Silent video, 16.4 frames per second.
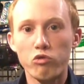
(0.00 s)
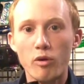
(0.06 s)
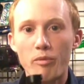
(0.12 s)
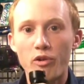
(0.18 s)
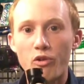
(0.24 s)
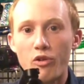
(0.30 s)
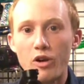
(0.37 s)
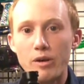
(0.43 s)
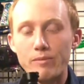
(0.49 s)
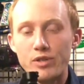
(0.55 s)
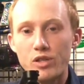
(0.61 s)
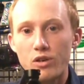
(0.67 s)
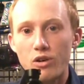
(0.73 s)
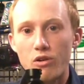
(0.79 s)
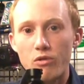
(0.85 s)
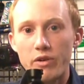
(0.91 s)
rubber grip.
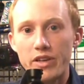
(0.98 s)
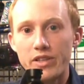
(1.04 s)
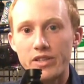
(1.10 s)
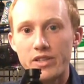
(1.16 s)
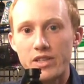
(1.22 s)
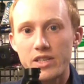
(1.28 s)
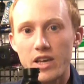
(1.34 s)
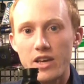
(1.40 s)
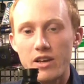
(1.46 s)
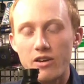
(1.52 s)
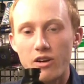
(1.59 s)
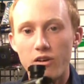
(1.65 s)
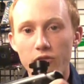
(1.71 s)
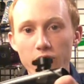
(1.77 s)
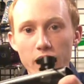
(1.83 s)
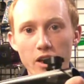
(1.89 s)
So instead
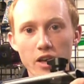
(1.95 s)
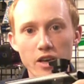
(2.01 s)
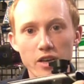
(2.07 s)
of